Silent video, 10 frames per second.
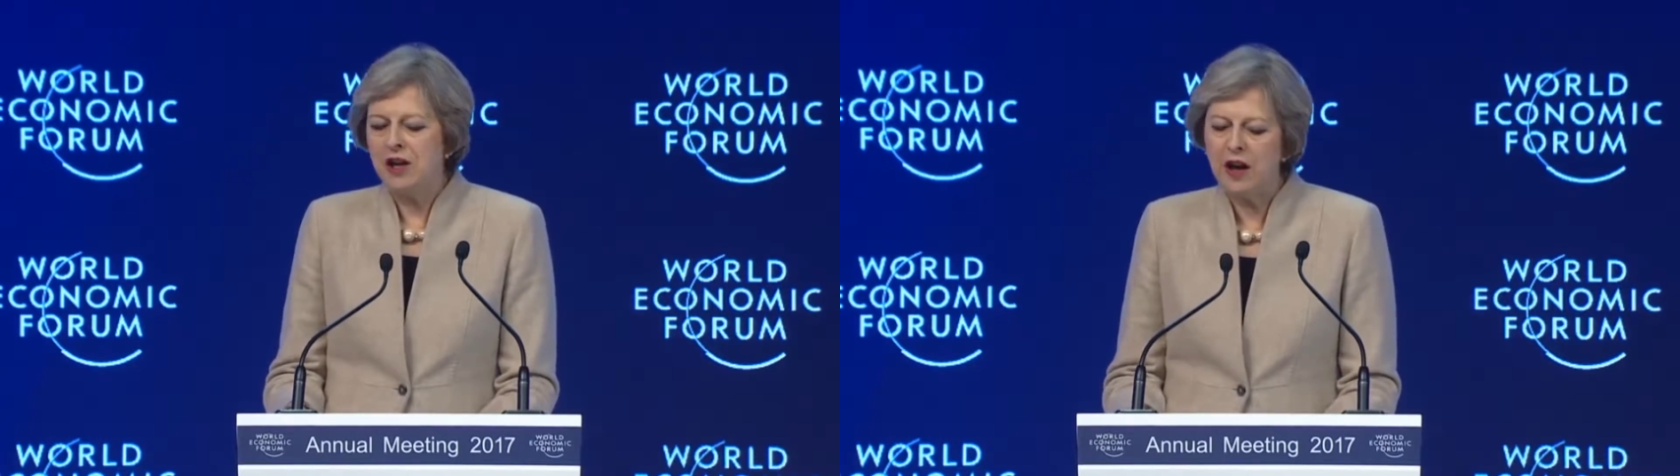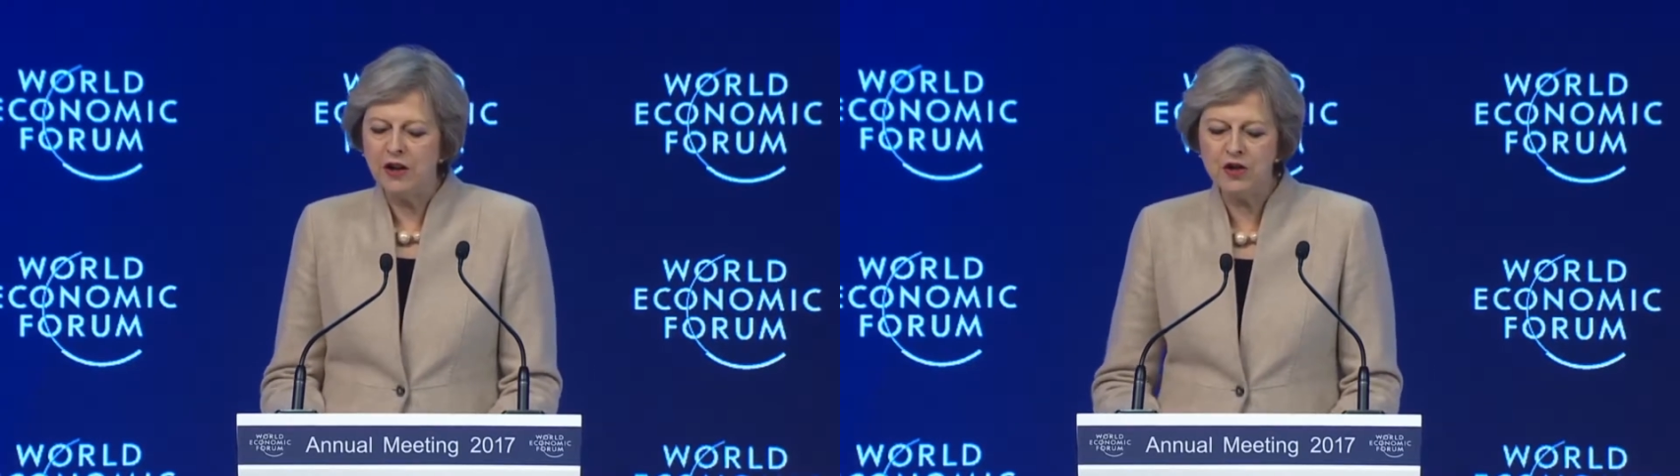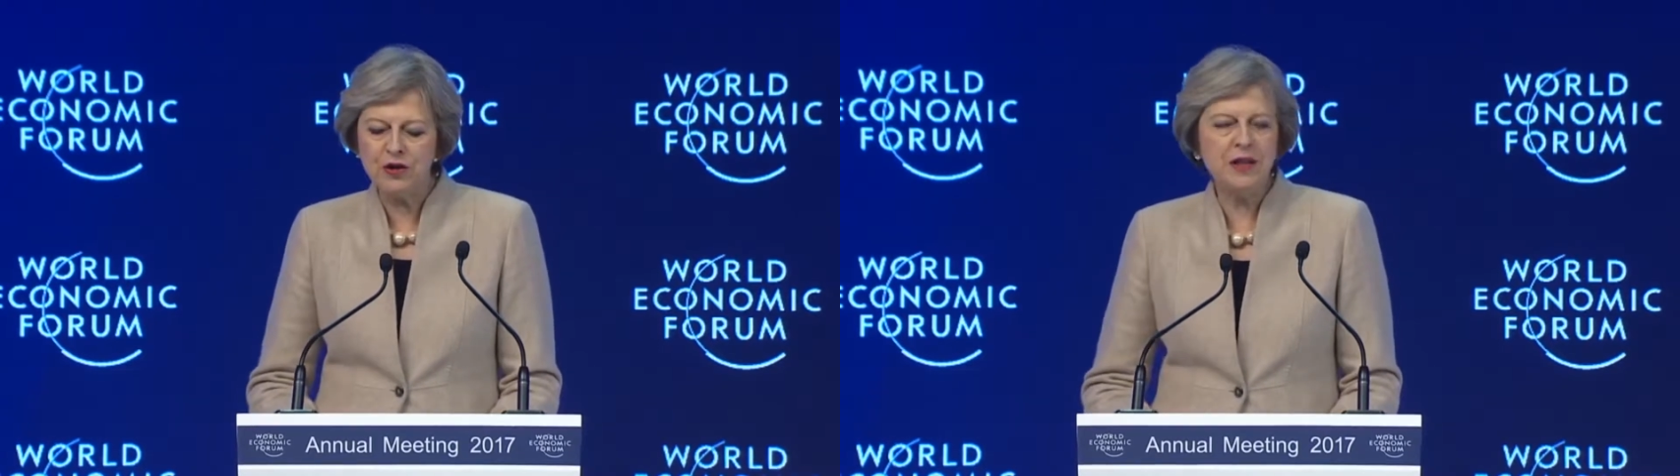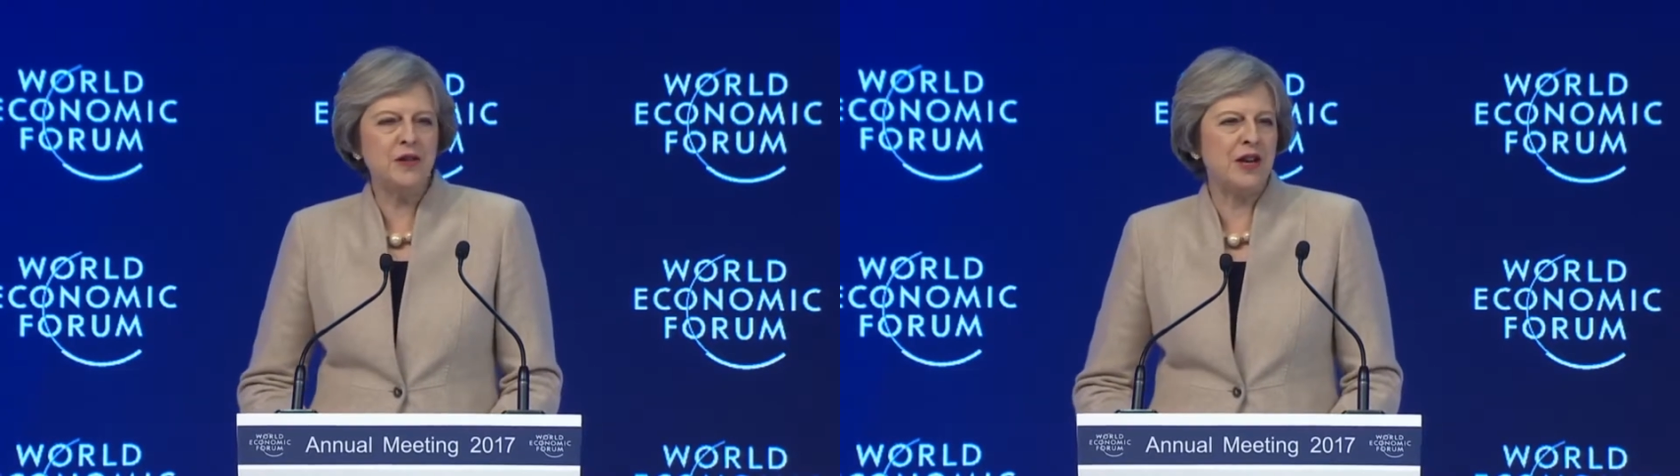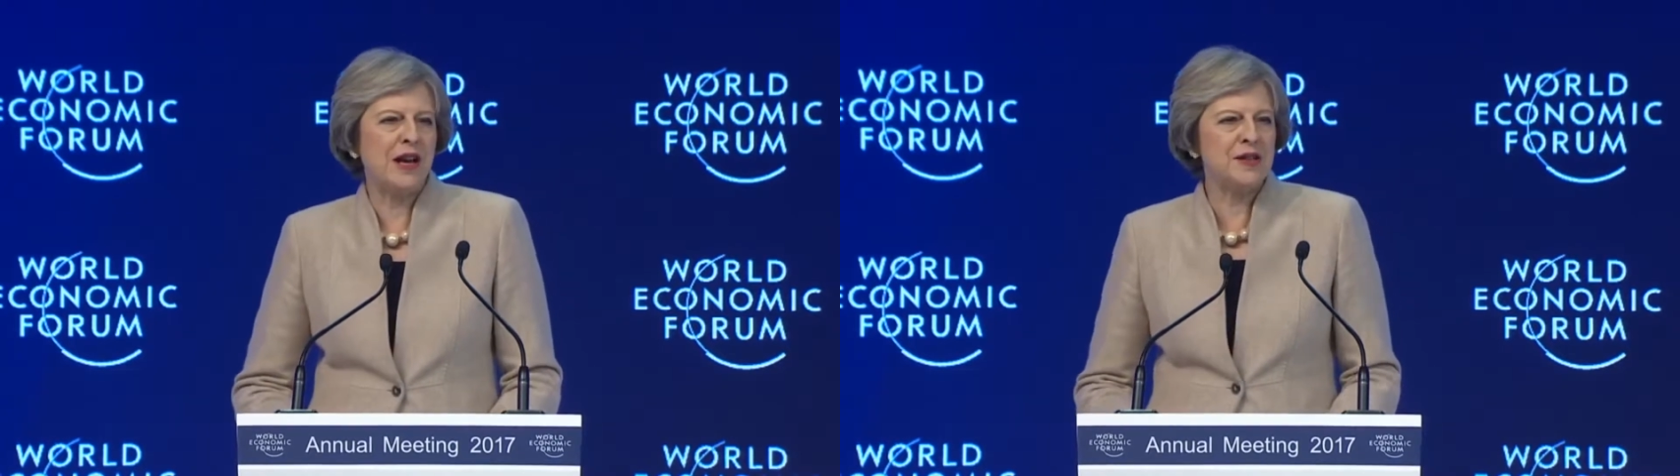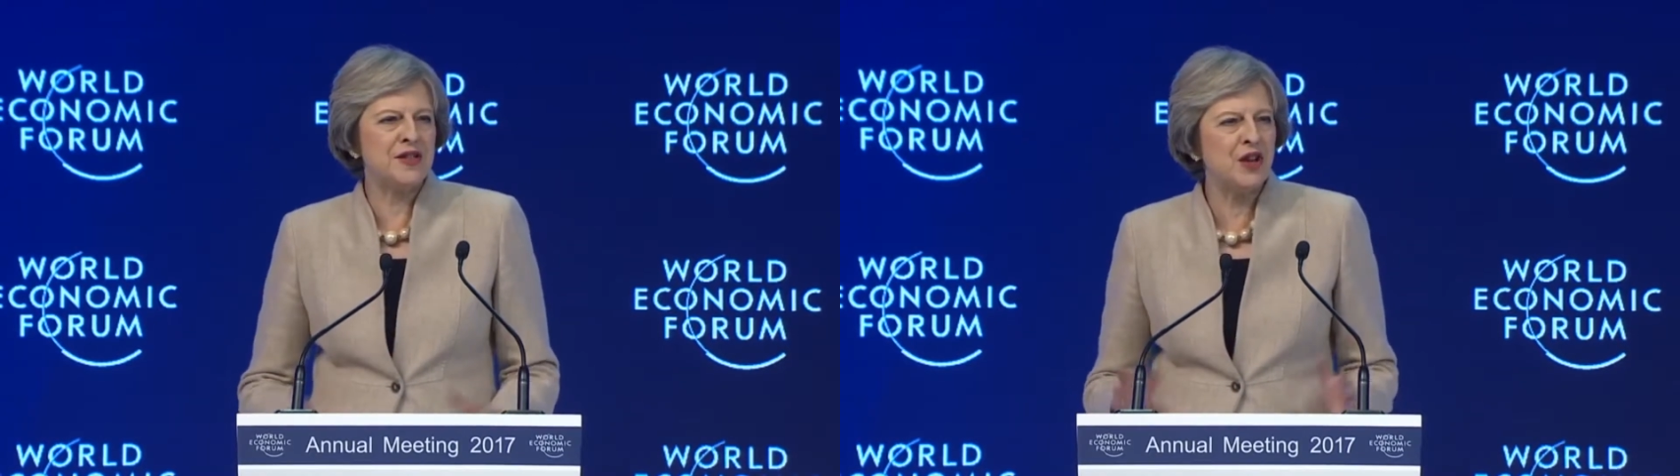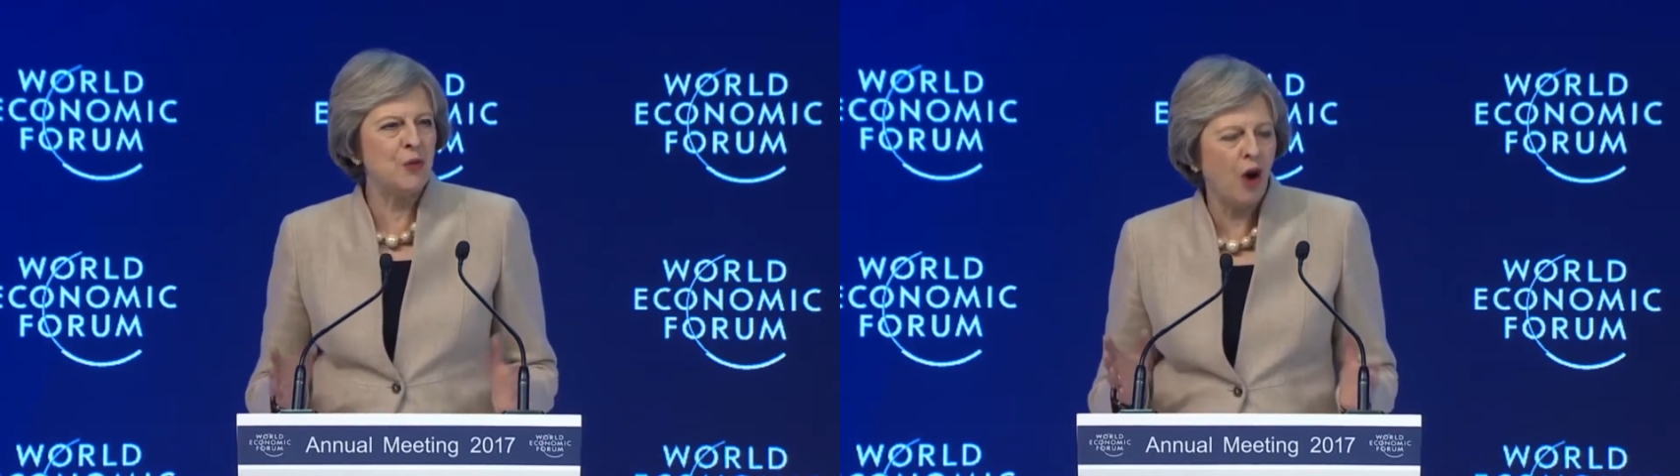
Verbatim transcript: country that has so